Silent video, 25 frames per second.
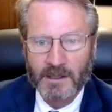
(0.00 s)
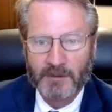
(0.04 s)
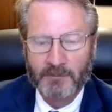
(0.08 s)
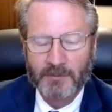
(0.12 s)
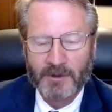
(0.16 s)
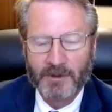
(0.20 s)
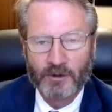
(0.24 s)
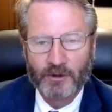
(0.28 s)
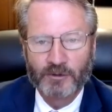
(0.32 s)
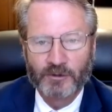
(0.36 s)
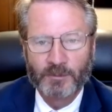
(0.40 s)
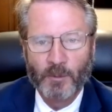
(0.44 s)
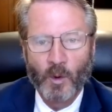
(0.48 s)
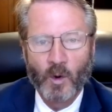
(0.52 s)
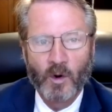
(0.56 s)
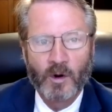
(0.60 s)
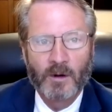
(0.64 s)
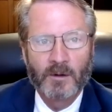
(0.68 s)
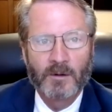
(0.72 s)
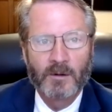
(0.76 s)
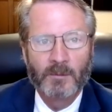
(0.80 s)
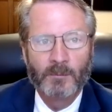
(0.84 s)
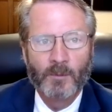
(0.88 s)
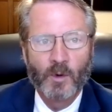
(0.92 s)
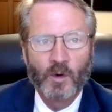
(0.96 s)
There's
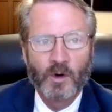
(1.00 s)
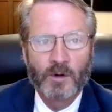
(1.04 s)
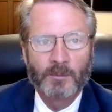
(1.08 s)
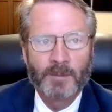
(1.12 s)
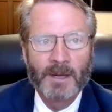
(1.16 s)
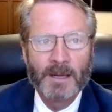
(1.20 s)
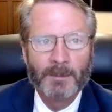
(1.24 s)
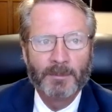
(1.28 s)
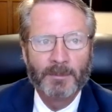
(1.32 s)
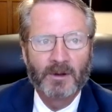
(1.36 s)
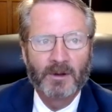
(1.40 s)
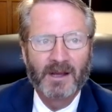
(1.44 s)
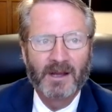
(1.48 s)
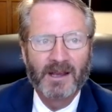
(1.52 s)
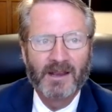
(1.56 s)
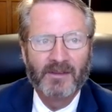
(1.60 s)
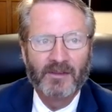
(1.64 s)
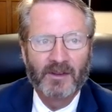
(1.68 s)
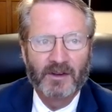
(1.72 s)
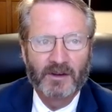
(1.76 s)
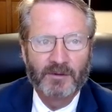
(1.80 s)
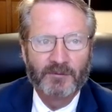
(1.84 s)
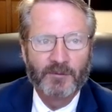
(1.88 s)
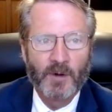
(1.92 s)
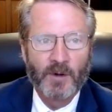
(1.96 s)
more people in
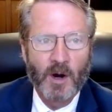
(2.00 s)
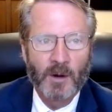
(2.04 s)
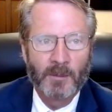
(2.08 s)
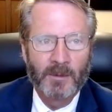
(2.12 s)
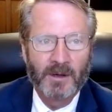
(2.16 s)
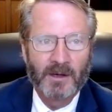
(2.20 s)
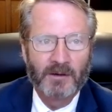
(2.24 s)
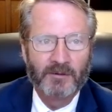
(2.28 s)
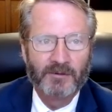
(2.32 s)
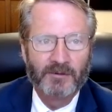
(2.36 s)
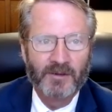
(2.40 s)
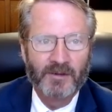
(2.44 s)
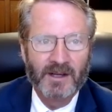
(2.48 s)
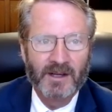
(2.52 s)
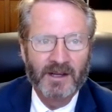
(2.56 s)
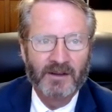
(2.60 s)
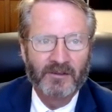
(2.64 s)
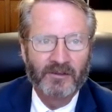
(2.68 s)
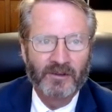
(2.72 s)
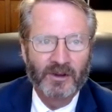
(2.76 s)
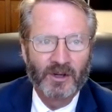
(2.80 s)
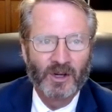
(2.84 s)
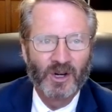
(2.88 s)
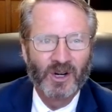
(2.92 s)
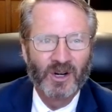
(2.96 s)
the Department of
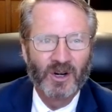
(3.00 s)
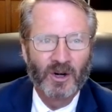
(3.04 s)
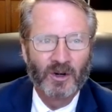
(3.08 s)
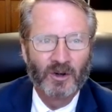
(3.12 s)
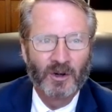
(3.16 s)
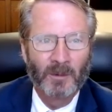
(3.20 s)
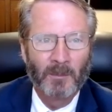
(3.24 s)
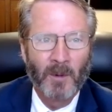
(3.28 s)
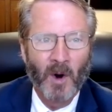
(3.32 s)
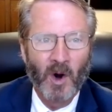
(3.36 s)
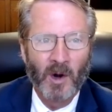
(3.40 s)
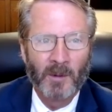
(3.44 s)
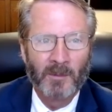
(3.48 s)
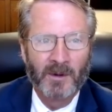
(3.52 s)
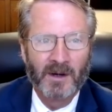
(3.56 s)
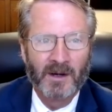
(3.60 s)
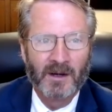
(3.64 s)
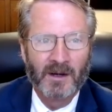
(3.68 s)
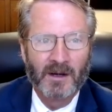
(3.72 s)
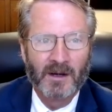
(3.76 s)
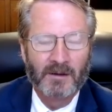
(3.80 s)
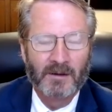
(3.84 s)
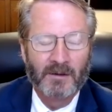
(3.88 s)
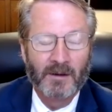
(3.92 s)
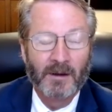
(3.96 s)
Defense than are in our department
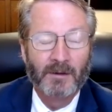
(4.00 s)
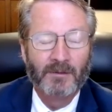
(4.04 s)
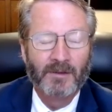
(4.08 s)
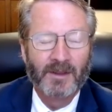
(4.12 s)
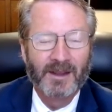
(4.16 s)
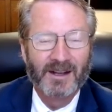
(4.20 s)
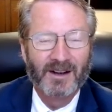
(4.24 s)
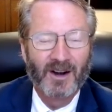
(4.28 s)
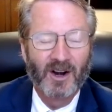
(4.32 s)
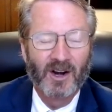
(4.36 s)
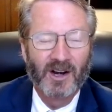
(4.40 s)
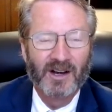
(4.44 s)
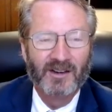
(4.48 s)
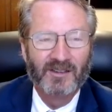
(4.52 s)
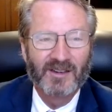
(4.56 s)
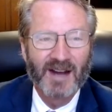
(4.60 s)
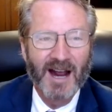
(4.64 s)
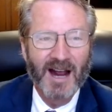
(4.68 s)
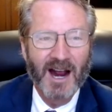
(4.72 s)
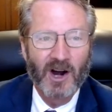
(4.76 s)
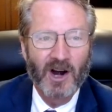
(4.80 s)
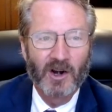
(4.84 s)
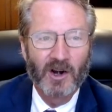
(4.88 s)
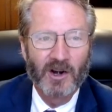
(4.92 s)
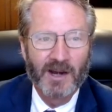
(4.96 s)
and than our
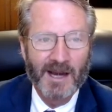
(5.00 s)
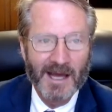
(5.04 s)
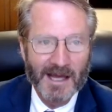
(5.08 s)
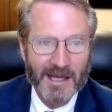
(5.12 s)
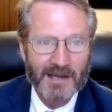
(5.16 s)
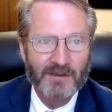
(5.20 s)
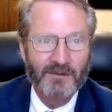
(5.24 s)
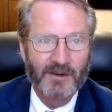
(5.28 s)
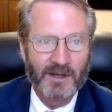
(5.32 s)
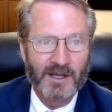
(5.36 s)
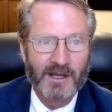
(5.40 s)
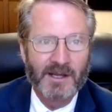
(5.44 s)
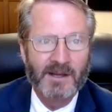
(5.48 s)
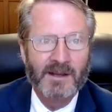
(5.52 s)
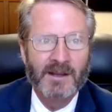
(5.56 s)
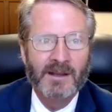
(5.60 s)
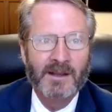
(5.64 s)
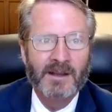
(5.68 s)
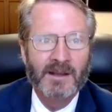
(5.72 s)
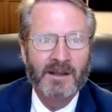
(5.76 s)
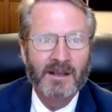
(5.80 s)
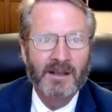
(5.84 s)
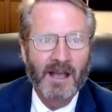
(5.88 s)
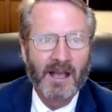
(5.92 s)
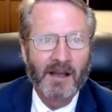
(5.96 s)
entire Navy.
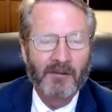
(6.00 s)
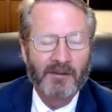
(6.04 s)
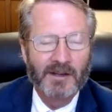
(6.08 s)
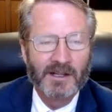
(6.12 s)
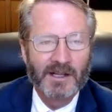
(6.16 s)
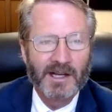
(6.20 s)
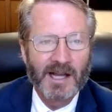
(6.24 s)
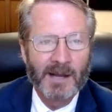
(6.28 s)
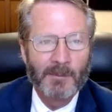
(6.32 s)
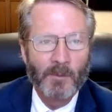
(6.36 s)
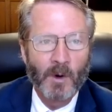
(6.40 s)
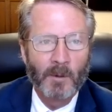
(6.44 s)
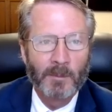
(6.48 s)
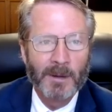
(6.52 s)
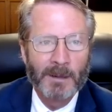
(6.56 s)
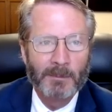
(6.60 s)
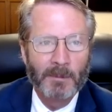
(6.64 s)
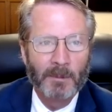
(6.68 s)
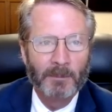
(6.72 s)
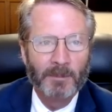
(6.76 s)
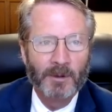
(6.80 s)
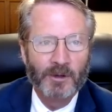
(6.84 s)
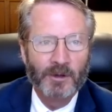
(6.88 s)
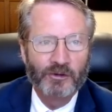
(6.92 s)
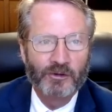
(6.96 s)
You got more
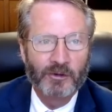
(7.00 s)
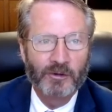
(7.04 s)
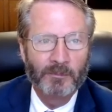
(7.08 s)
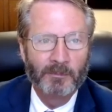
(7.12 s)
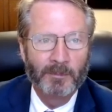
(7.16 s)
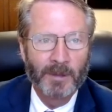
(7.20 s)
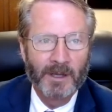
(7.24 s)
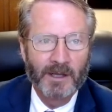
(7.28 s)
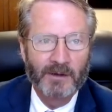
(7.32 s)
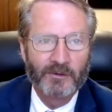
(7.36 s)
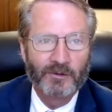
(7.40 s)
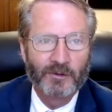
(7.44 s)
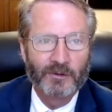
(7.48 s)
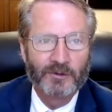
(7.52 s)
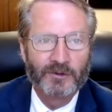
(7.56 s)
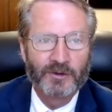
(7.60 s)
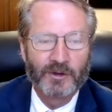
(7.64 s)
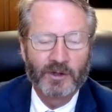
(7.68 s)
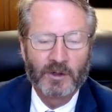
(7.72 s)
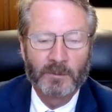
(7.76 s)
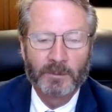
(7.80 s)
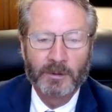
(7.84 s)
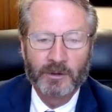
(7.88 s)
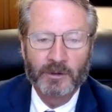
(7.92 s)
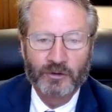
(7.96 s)
people pushing pencils
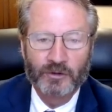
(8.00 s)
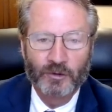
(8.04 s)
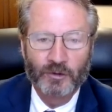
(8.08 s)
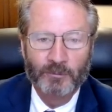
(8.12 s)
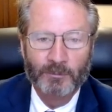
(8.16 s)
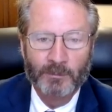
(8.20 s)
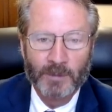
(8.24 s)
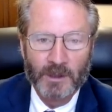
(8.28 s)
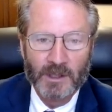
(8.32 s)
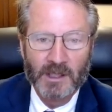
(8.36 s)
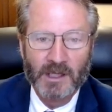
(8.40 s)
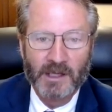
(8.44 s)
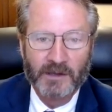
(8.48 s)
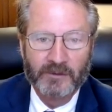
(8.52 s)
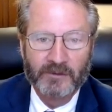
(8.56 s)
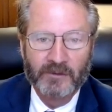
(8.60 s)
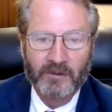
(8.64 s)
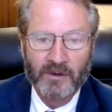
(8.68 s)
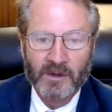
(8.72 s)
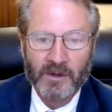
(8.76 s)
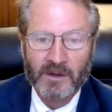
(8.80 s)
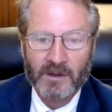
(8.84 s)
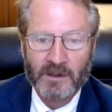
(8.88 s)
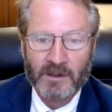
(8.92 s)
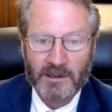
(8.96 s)
than are pushing
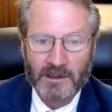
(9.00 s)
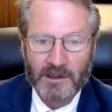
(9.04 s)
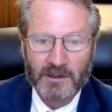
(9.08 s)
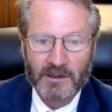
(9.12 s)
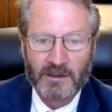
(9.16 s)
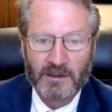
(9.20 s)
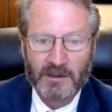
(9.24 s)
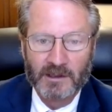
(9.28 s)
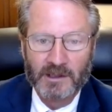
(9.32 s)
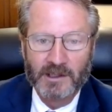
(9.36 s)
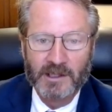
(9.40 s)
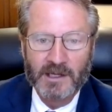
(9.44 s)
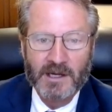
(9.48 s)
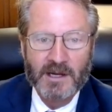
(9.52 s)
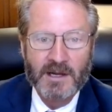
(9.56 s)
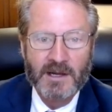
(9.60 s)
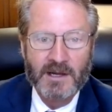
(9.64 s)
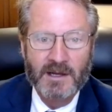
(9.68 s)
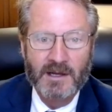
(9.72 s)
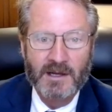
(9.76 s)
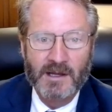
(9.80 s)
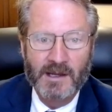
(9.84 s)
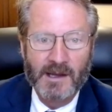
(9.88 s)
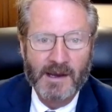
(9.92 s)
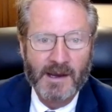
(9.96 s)
bullets, literally.
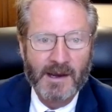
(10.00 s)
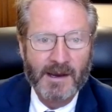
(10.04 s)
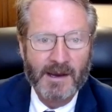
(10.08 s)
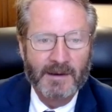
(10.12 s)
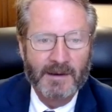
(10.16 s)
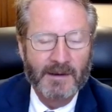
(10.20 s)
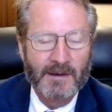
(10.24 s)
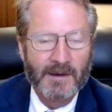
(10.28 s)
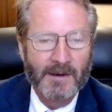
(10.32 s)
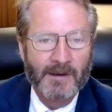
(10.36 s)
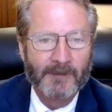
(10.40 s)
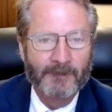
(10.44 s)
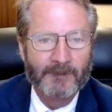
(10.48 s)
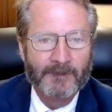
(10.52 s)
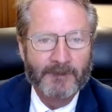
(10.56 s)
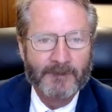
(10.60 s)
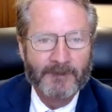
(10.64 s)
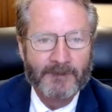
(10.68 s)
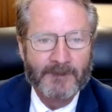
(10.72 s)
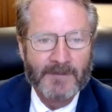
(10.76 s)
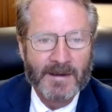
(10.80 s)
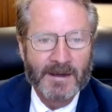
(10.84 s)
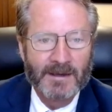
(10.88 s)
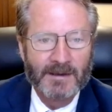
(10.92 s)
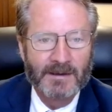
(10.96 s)
And
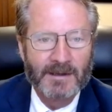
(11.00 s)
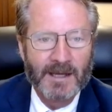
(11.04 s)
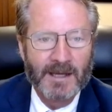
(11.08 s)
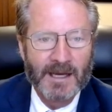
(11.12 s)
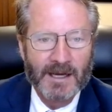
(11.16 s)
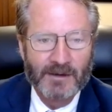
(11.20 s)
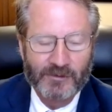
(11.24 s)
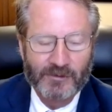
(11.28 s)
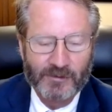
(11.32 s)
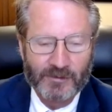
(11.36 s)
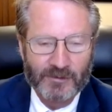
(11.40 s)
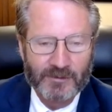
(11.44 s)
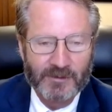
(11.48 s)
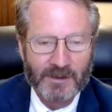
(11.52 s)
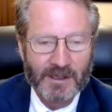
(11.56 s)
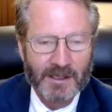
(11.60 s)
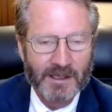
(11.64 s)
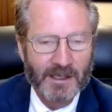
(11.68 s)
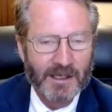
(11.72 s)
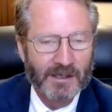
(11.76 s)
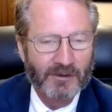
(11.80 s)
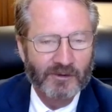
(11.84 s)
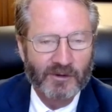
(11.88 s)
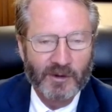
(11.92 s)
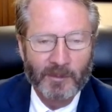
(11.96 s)
in
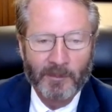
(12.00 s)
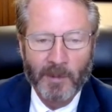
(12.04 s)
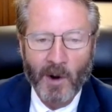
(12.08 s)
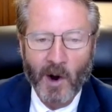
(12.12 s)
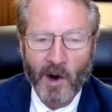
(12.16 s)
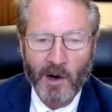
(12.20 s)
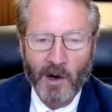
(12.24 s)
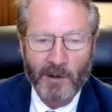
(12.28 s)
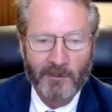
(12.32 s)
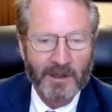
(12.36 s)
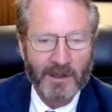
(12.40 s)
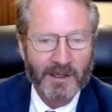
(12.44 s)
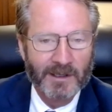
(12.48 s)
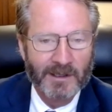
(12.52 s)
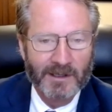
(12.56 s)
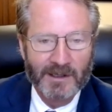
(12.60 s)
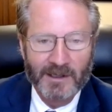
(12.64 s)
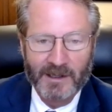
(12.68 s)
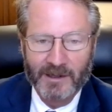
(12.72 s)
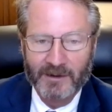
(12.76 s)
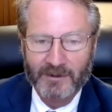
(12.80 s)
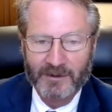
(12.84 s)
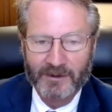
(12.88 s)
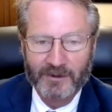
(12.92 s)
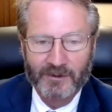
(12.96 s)
each department,
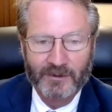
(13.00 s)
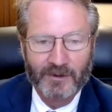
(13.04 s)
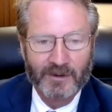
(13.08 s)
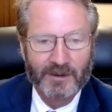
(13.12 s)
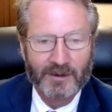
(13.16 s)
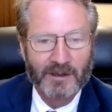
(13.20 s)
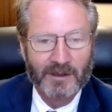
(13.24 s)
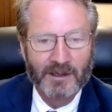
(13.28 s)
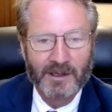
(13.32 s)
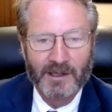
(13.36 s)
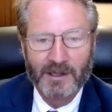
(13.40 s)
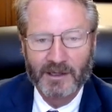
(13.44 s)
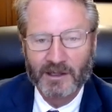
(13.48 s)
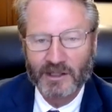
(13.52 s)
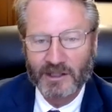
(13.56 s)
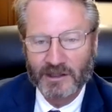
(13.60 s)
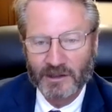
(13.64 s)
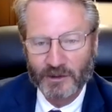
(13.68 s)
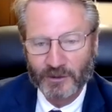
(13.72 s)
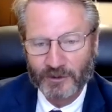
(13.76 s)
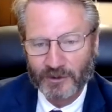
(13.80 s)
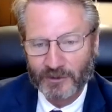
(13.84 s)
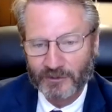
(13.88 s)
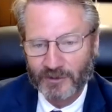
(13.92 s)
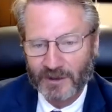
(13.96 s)
there's
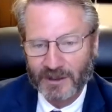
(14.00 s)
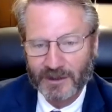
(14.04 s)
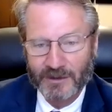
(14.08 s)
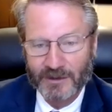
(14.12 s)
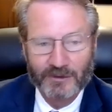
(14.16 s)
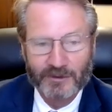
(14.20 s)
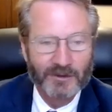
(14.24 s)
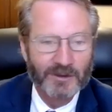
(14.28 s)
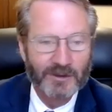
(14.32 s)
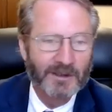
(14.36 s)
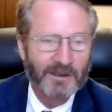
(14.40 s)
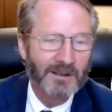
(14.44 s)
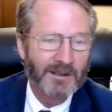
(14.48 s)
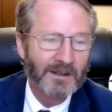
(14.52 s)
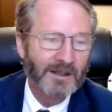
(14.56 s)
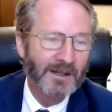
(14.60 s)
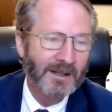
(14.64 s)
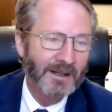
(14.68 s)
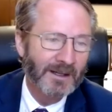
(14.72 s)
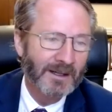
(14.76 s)
inclusiveness and